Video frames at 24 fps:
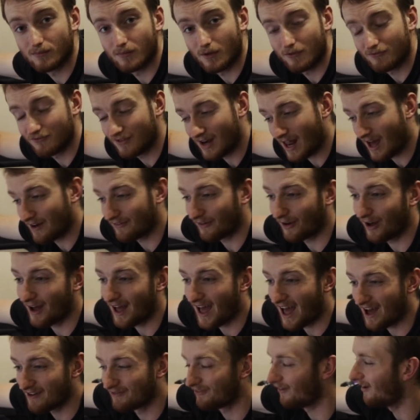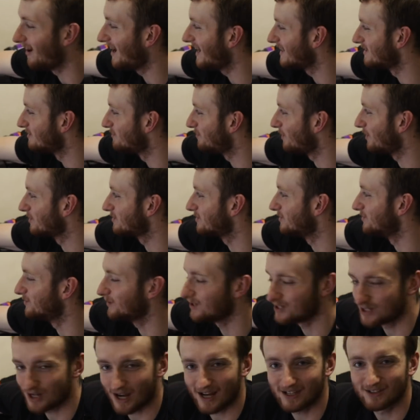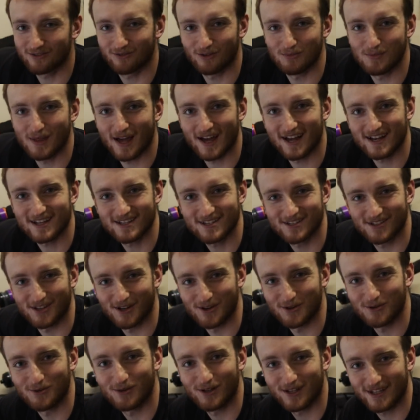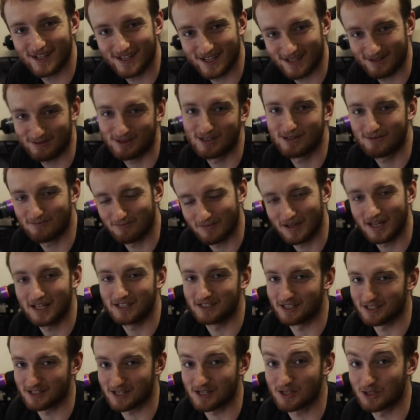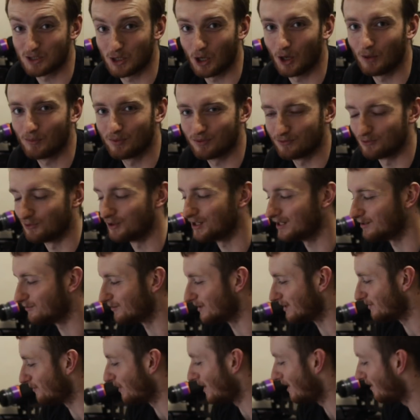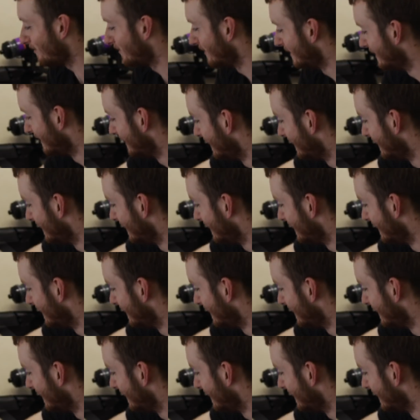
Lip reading: I've never ever had a bottle eject from there, so it does its job really, really well.